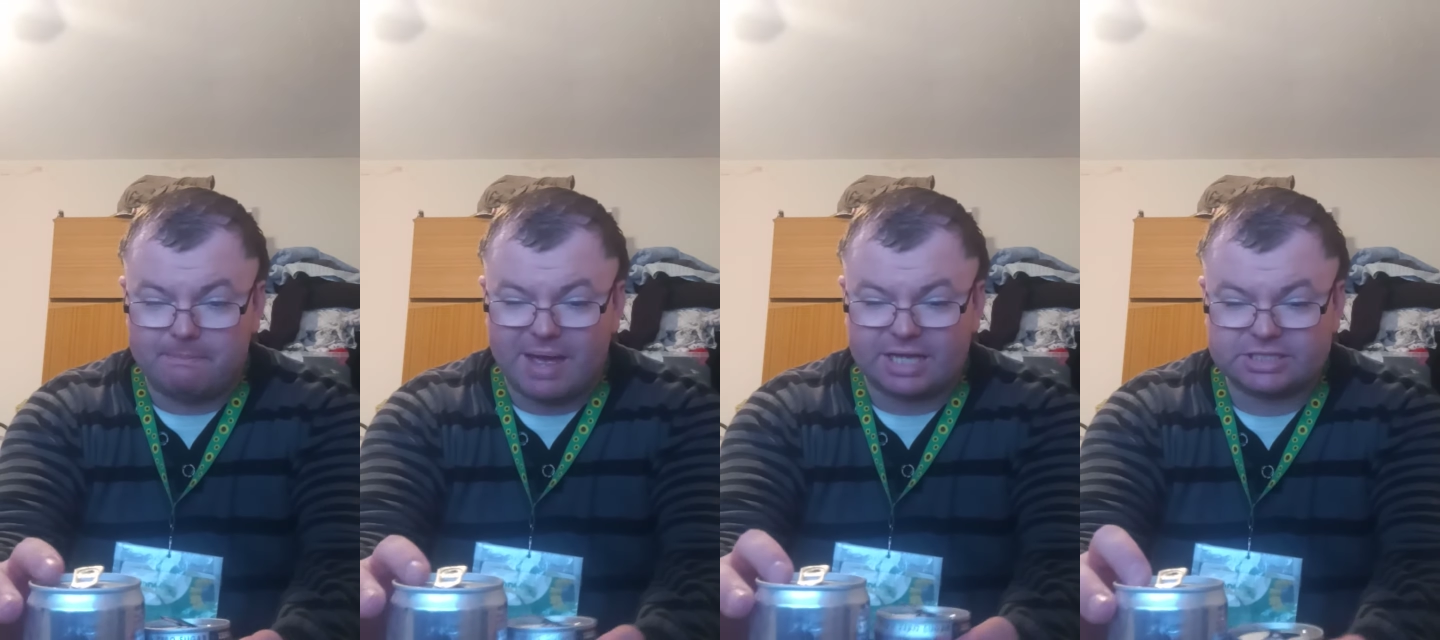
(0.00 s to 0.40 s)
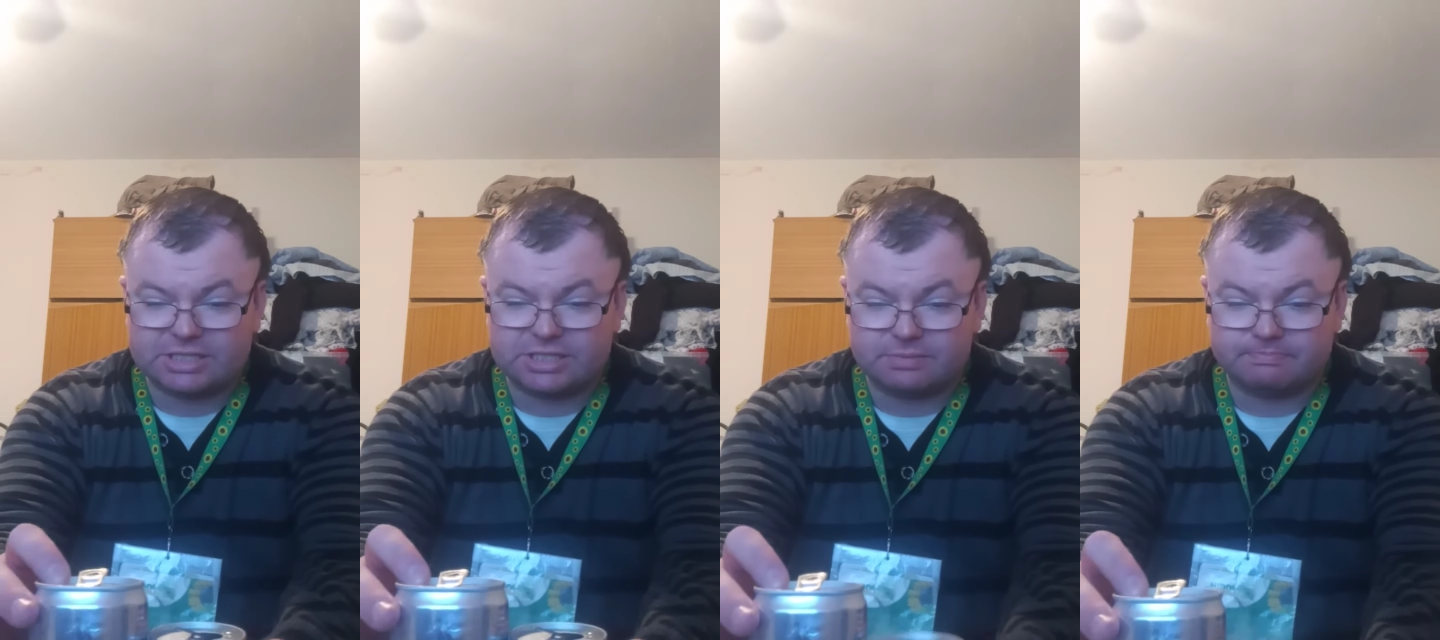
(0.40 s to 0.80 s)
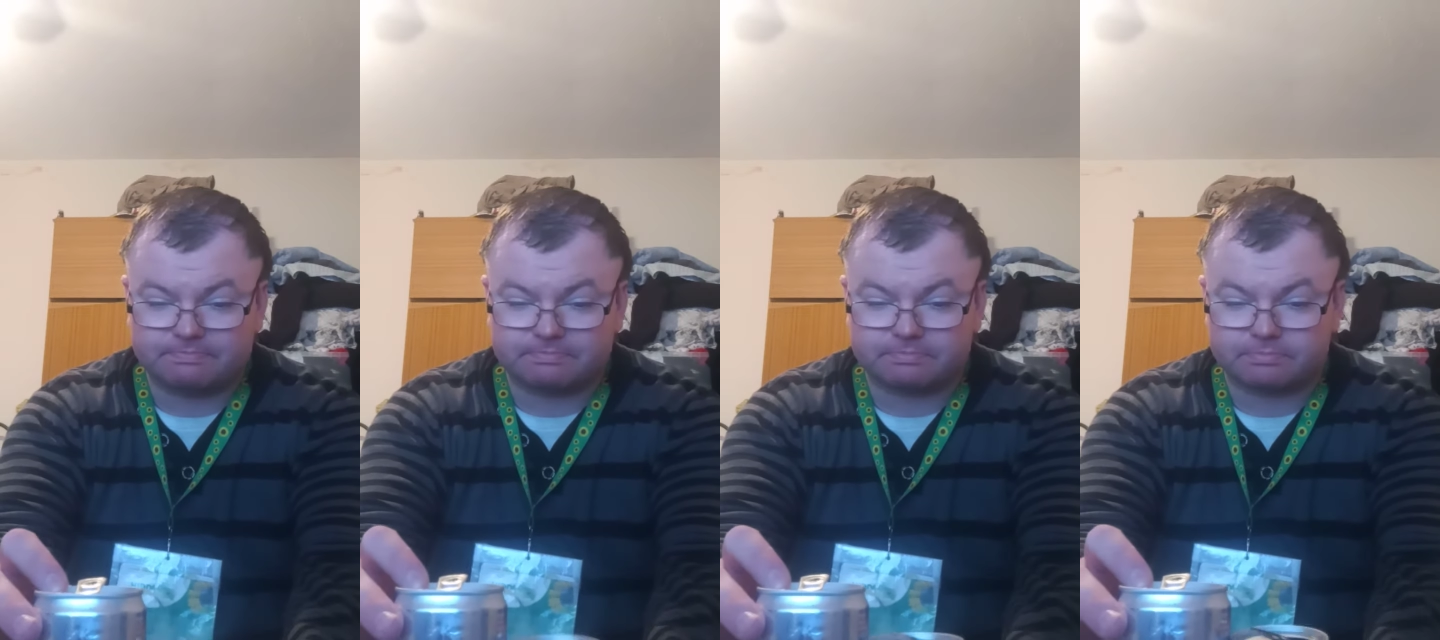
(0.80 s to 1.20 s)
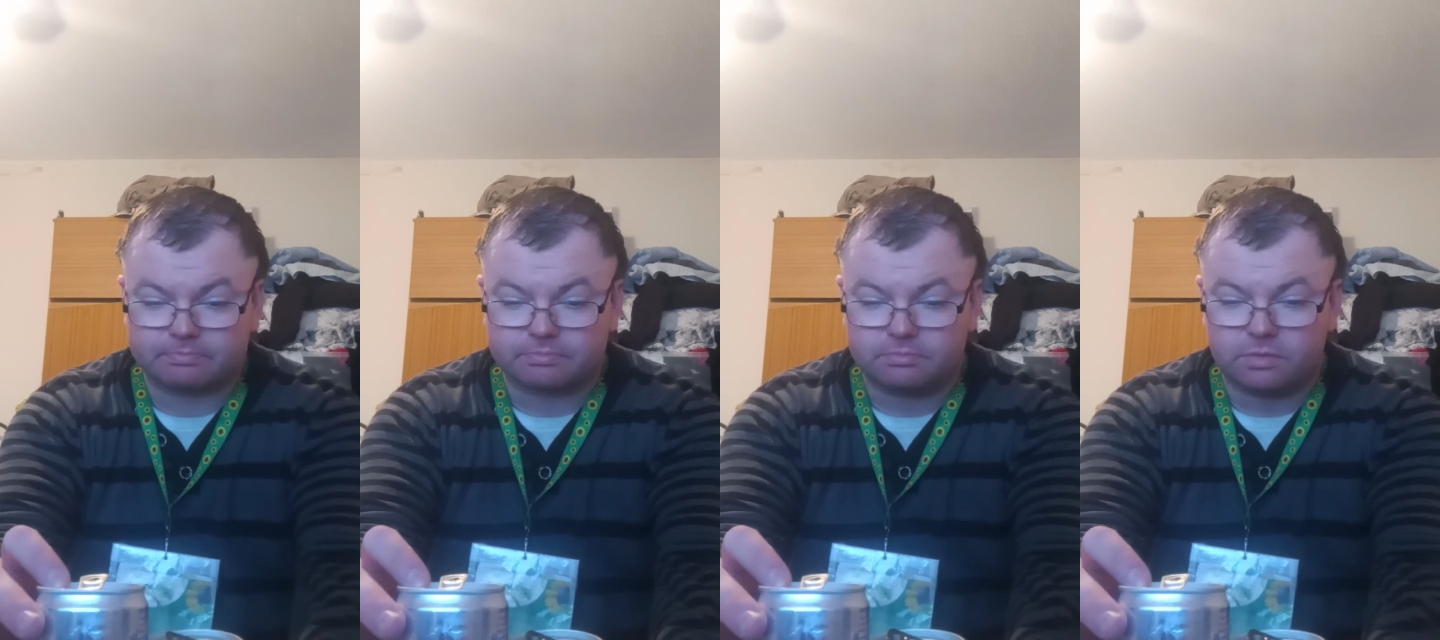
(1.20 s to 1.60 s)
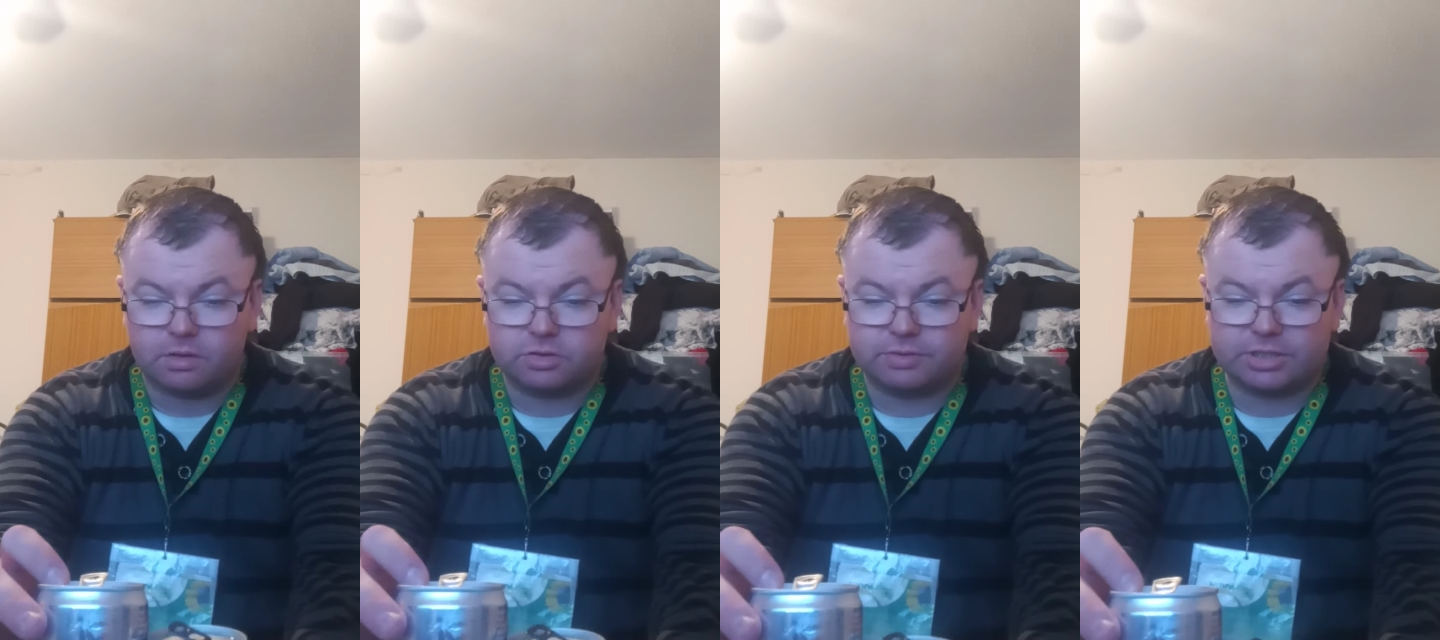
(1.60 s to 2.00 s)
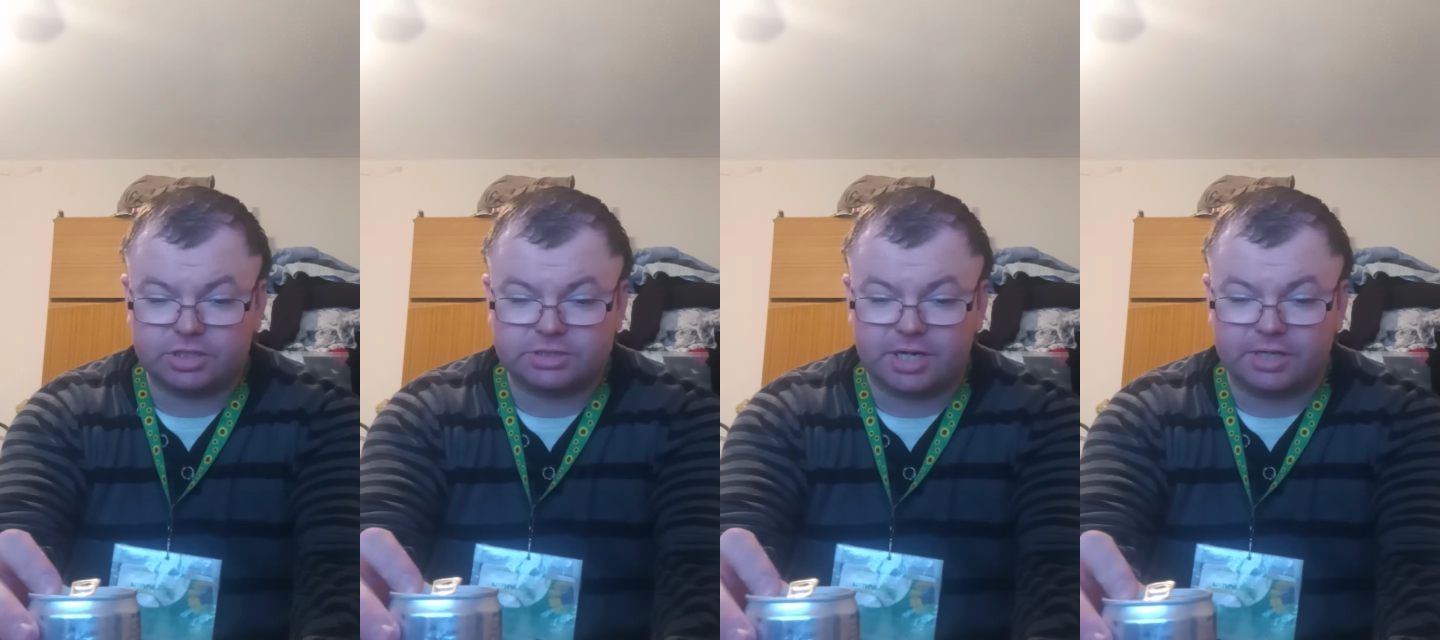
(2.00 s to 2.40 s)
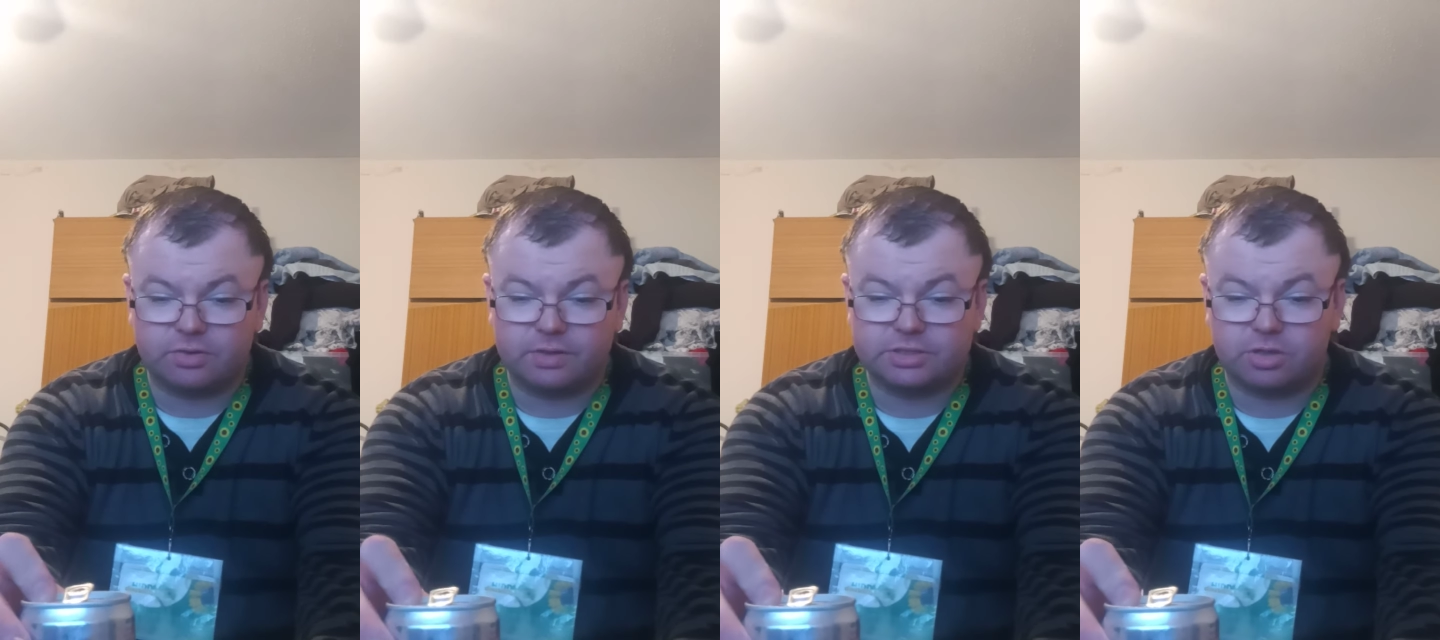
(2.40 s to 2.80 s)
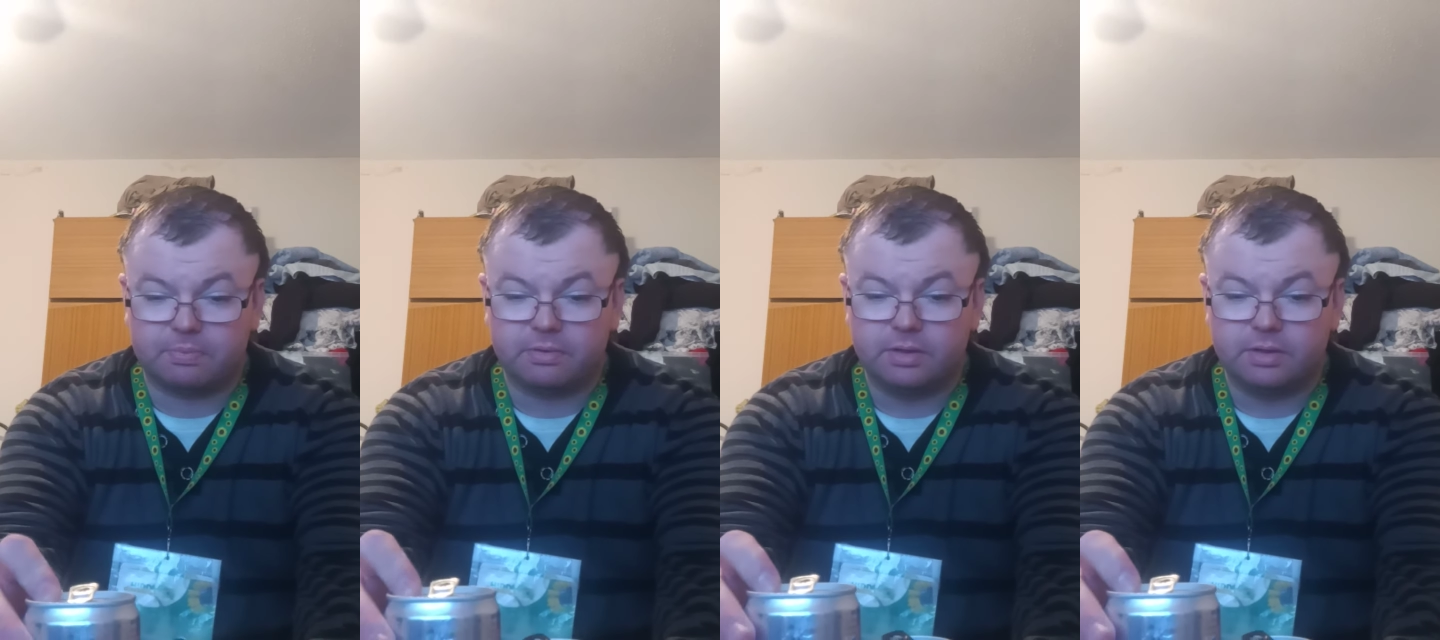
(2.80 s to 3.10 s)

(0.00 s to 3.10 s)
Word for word: mess to actually tidy all these up.